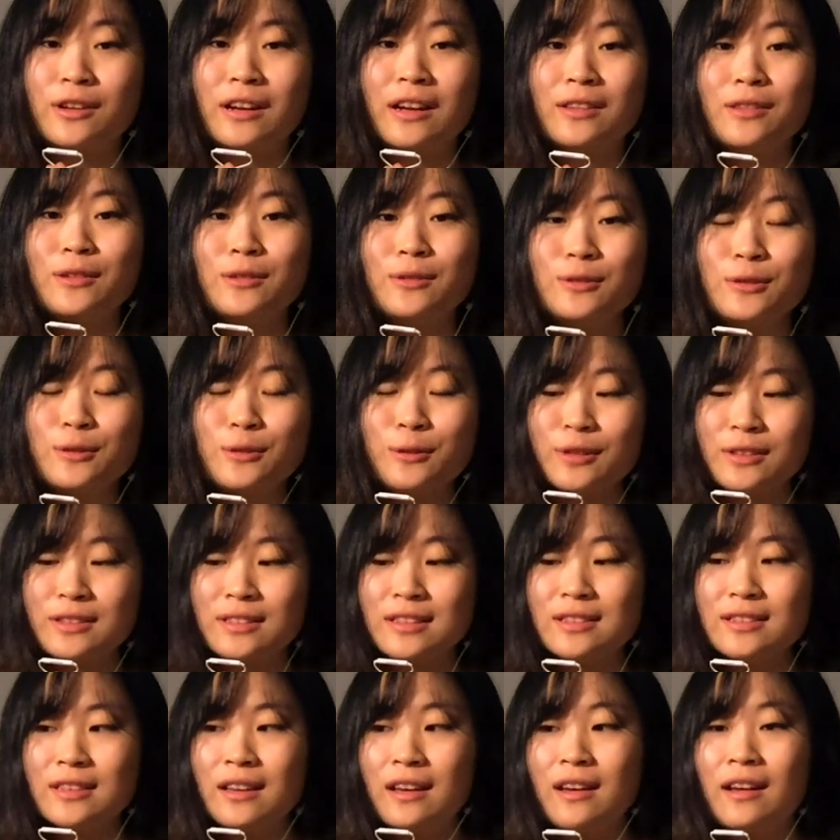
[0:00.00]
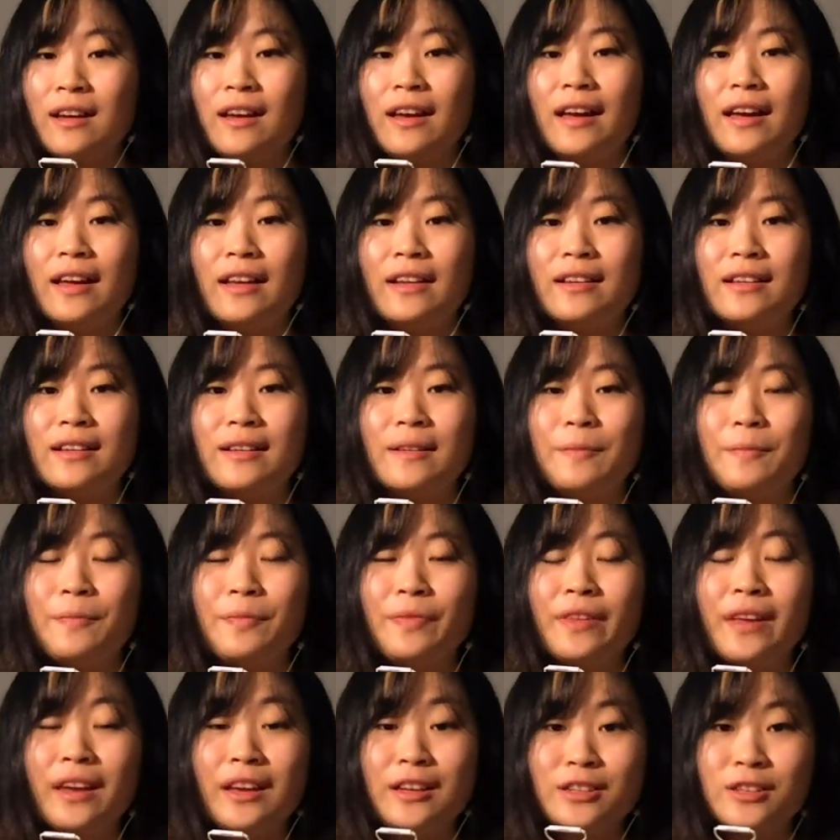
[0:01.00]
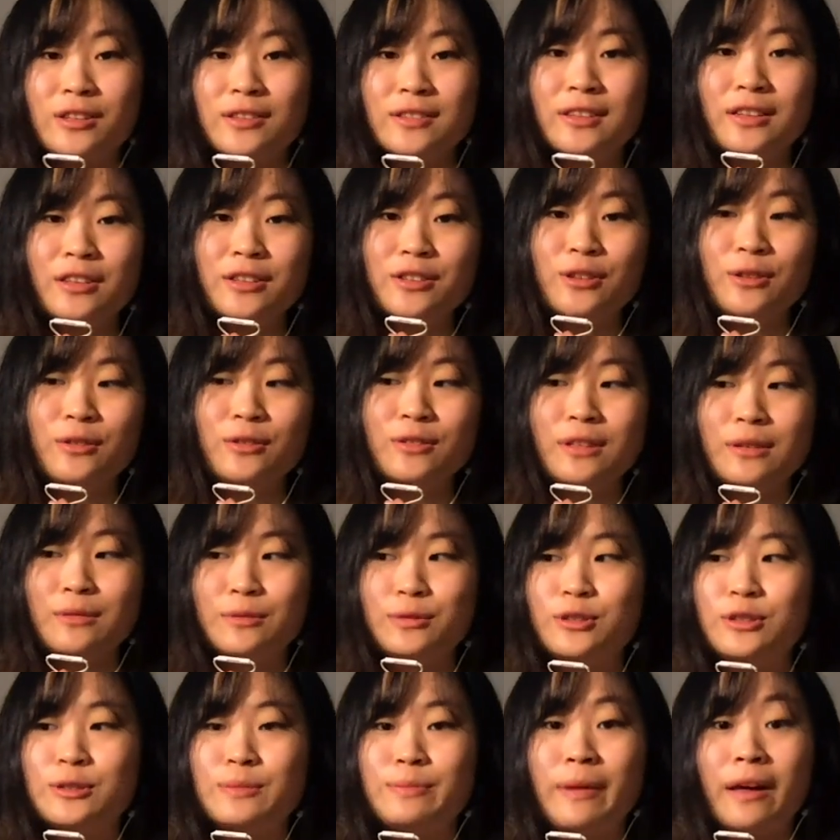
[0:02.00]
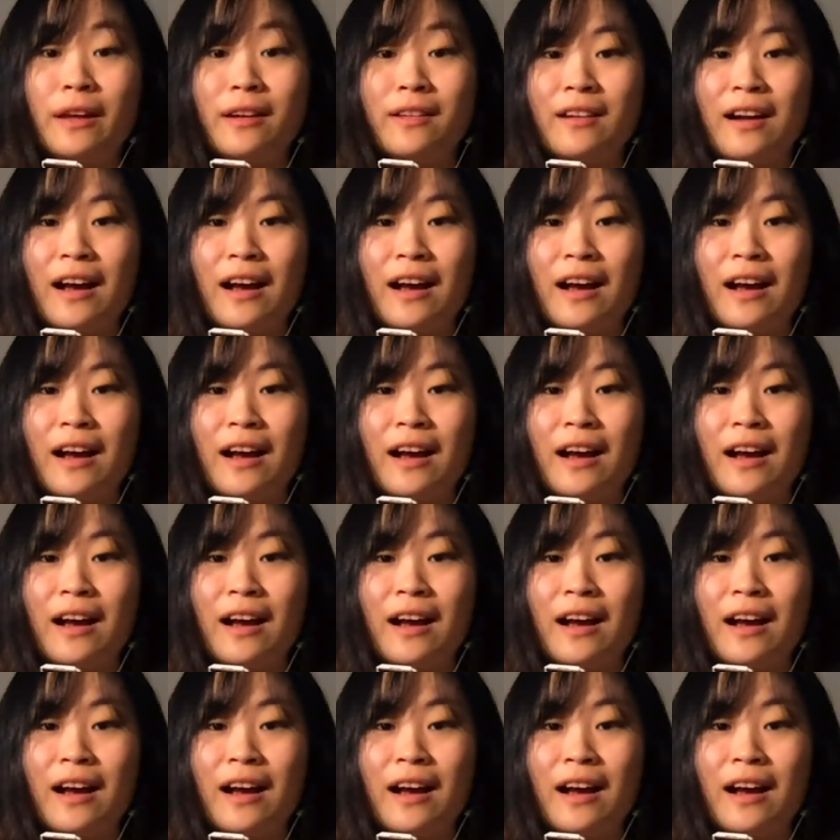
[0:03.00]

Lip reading: those courses, and the HLs I chose I was just better